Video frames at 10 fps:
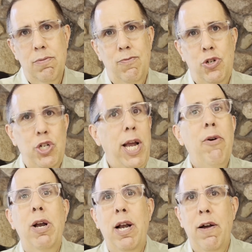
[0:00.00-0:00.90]

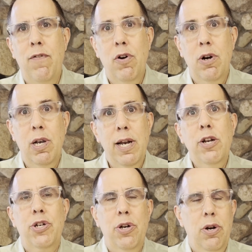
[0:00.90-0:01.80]
sharing of her
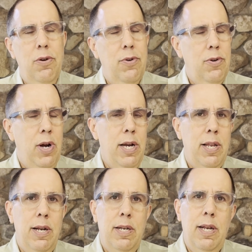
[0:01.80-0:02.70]
literature, right?
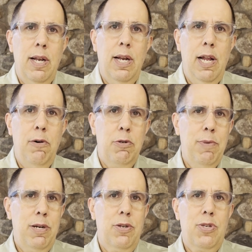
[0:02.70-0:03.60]
It helps
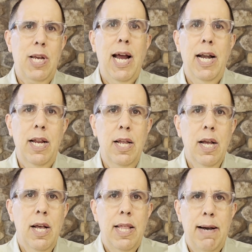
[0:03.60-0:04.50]
make society
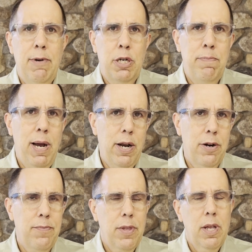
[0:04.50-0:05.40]
that much
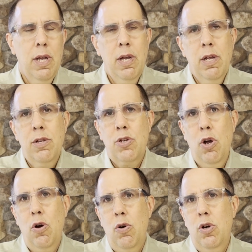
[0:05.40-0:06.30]
better.
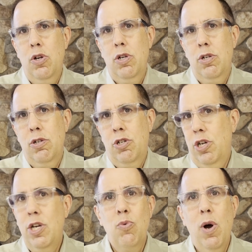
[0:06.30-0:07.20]
So
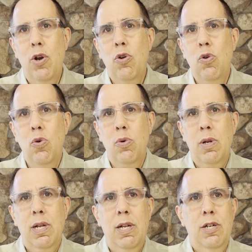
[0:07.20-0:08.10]
she's one who
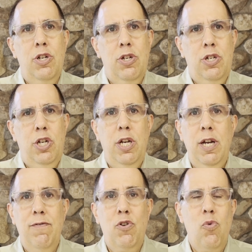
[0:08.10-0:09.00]

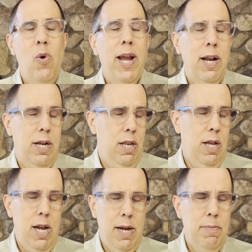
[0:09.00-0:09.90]
achieved great
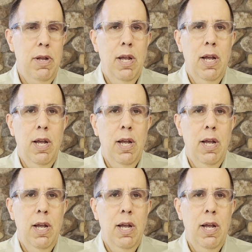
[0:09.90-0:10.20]
acclaim